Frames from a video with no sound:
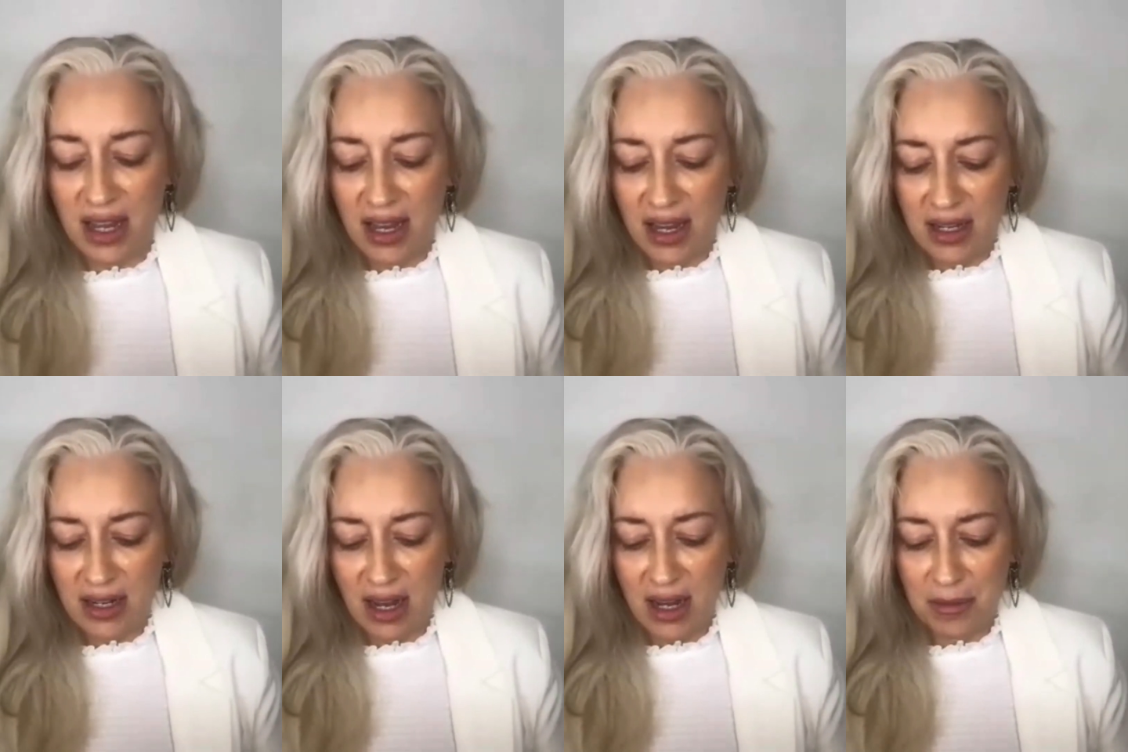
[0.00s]

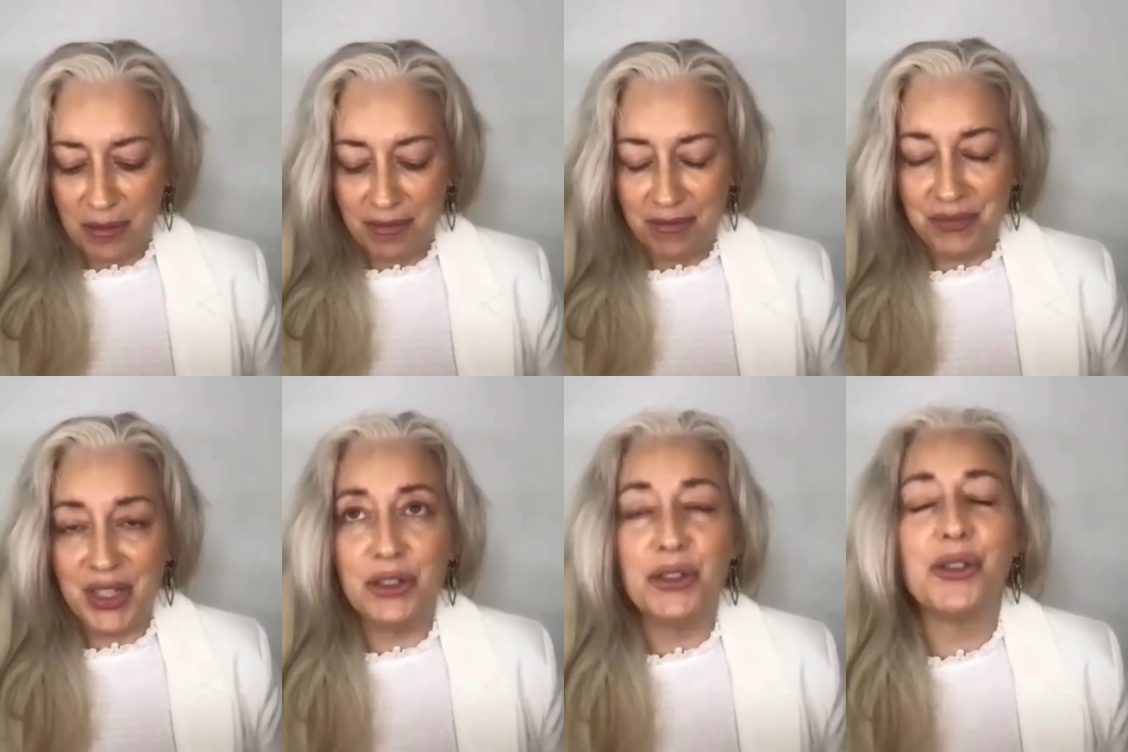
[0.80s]
and um,
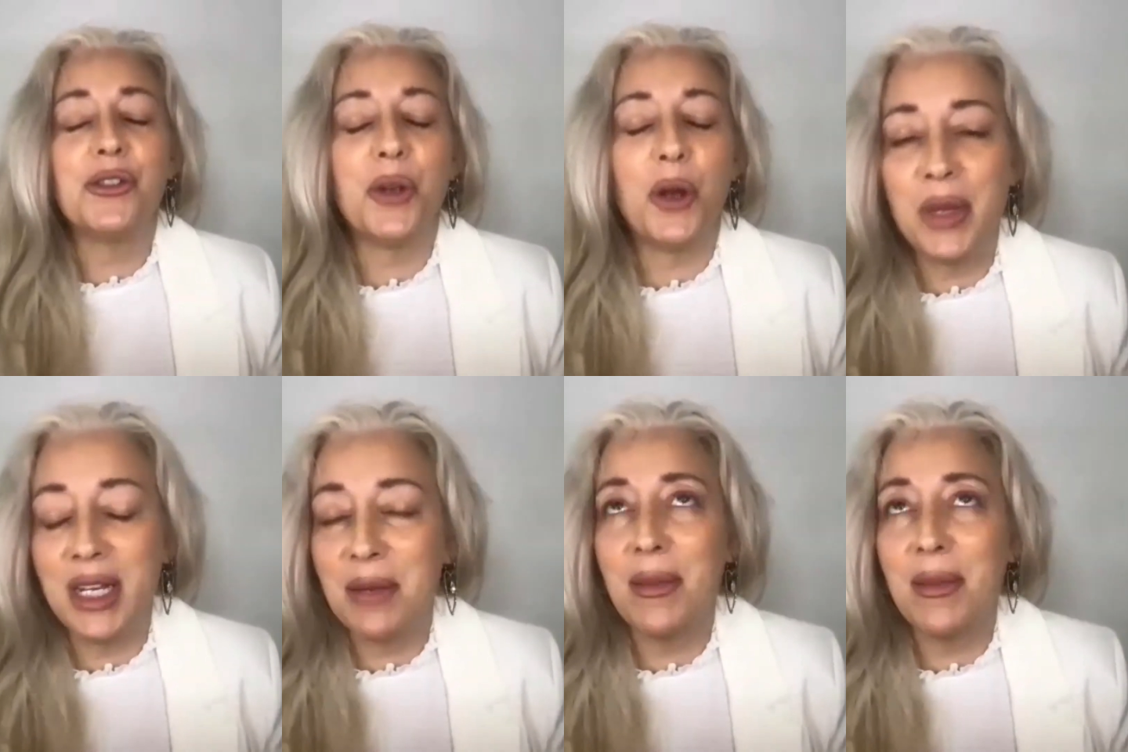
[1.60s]
there's so many